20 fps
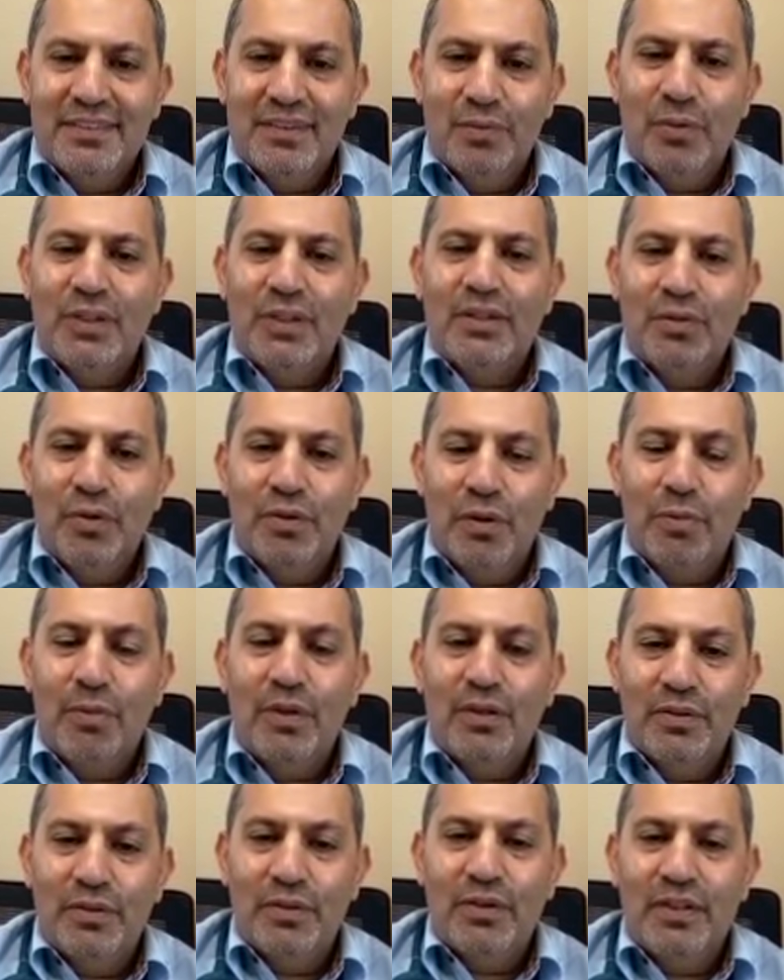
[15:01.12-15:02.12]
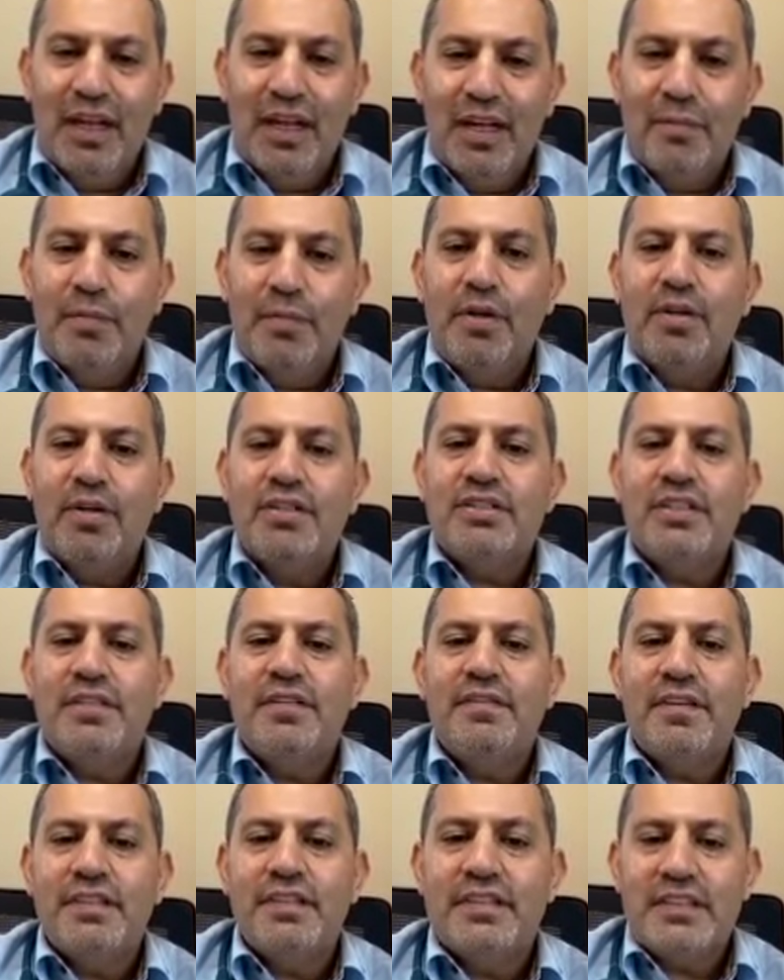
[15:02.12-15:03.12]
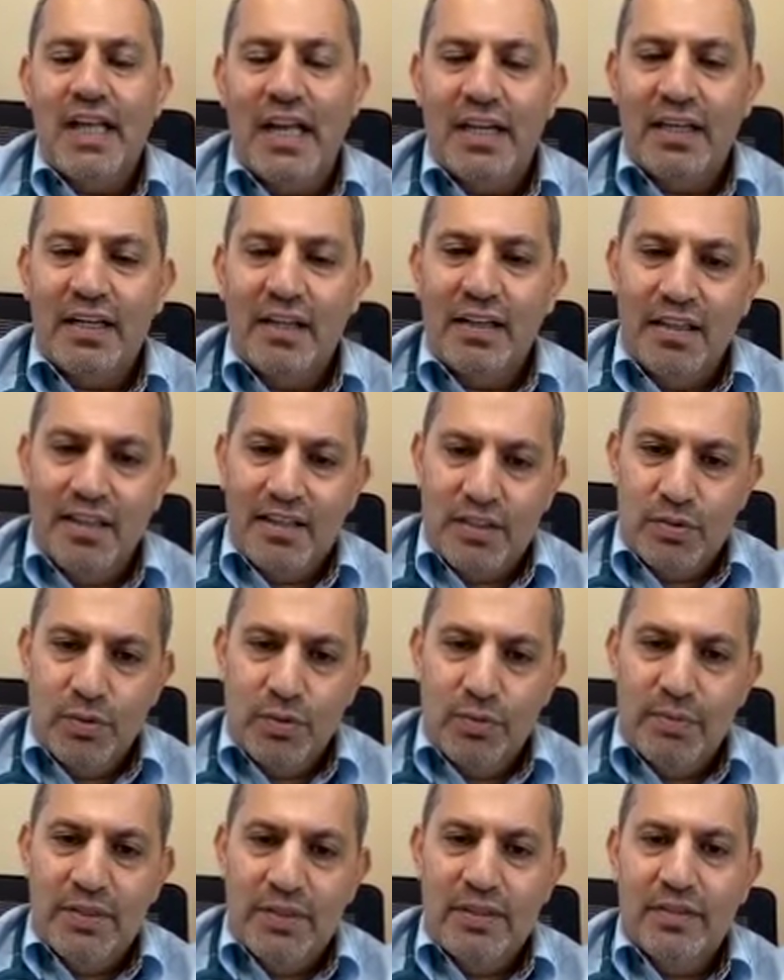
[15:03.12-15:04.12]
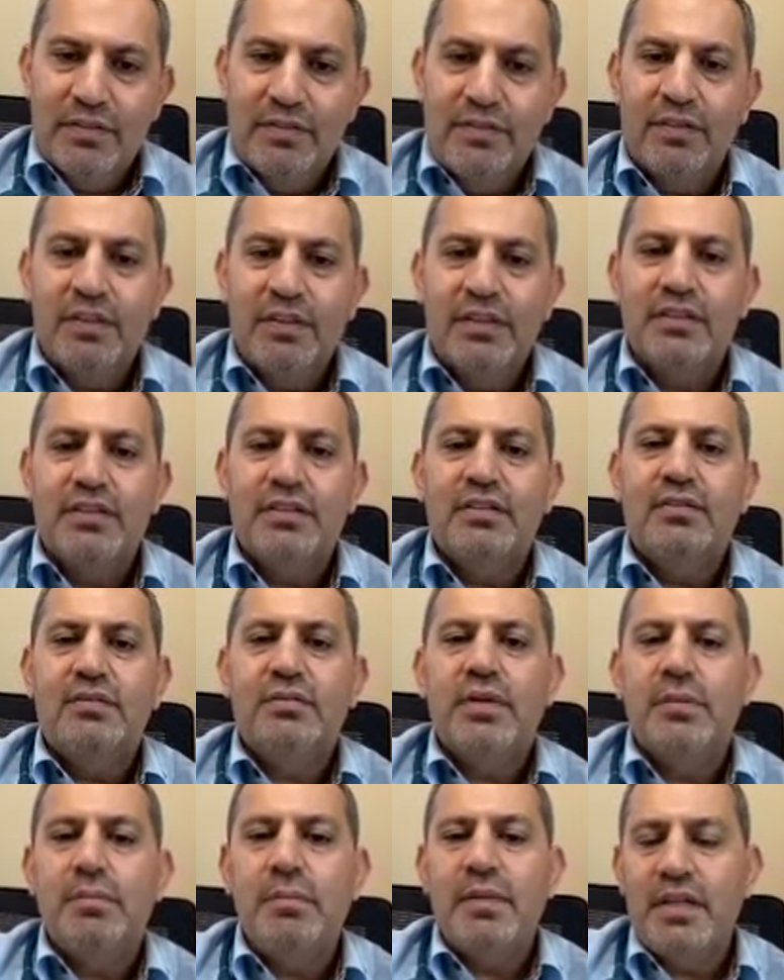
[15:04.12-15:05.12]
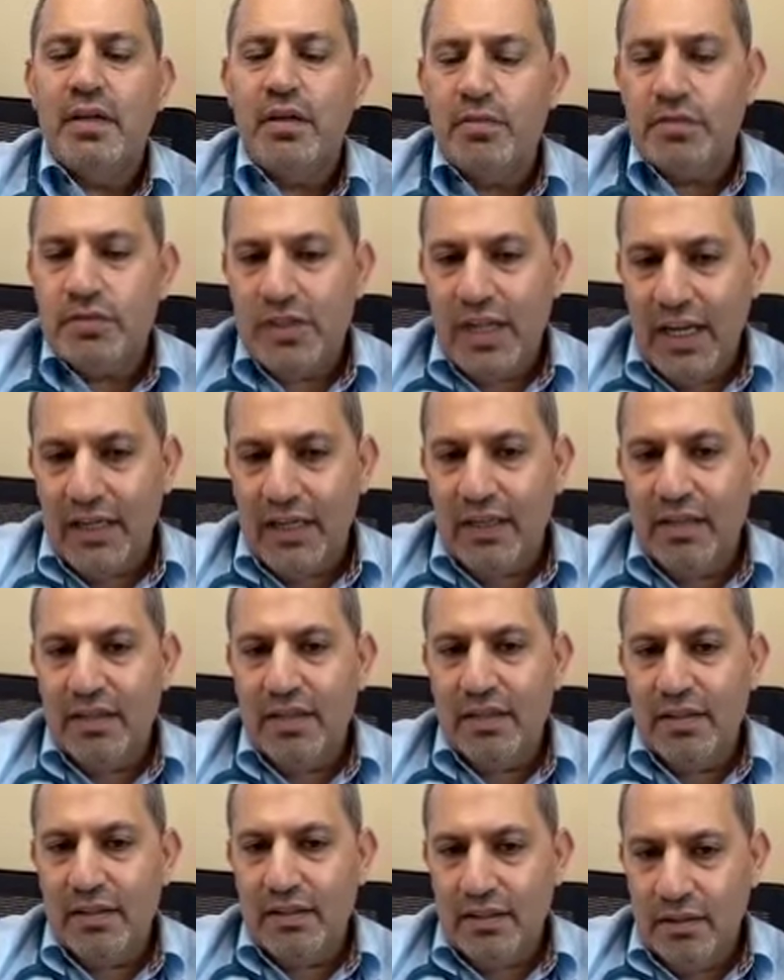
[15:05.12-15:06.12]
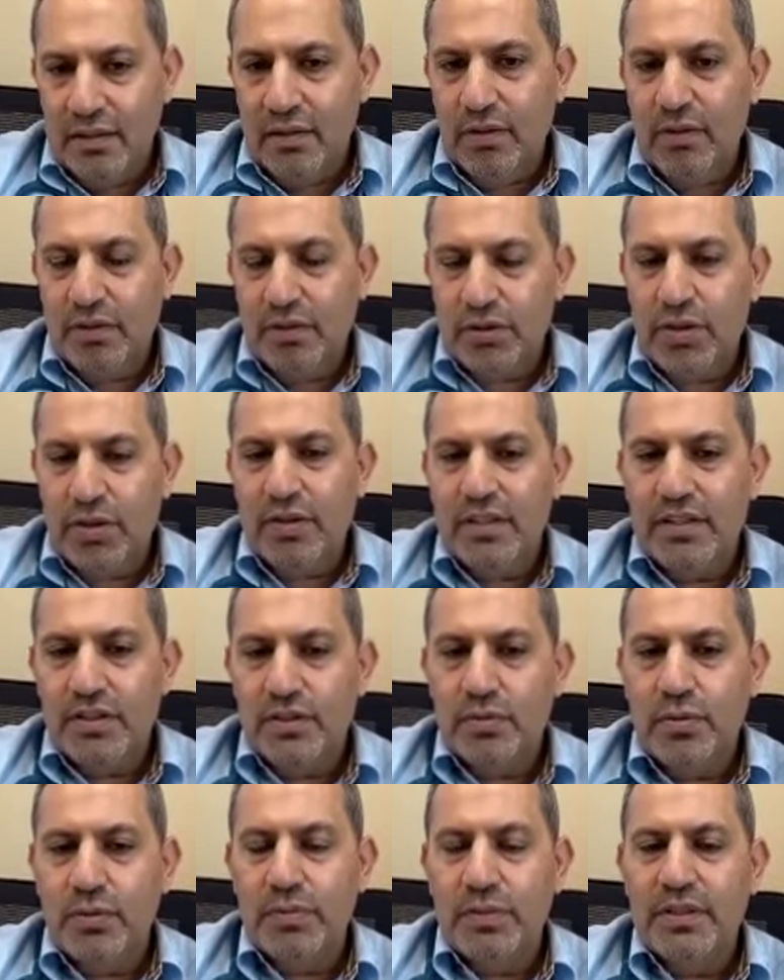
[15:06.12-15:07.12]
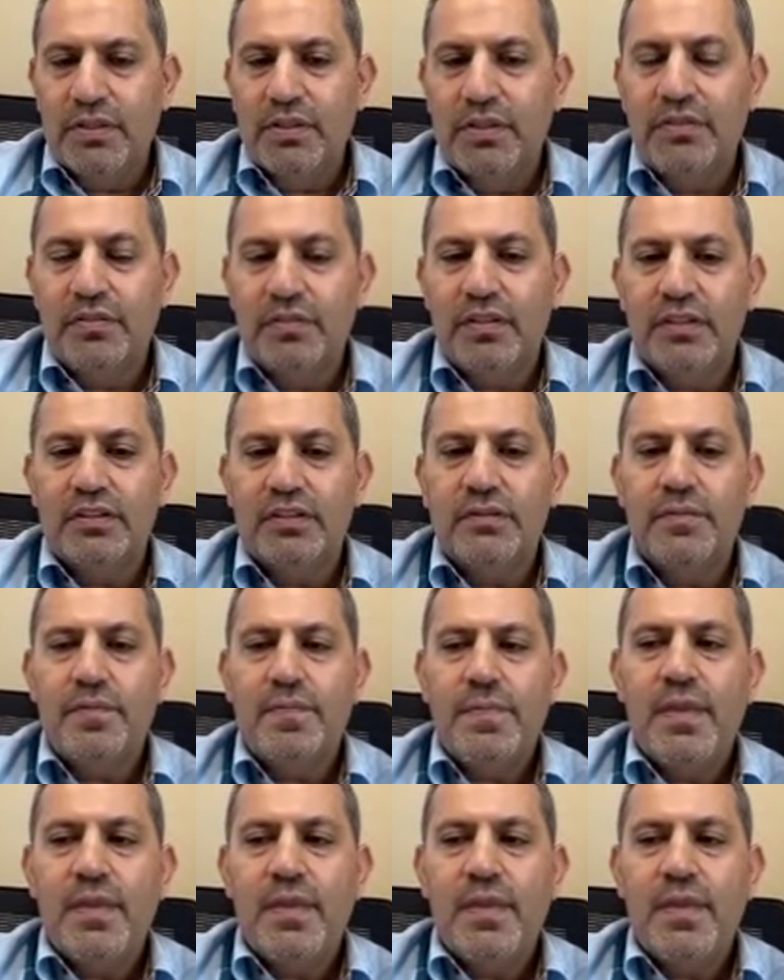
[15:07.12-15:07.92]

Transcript: what normal look like, because every cycle things will be different. In middle cycle also things will be different.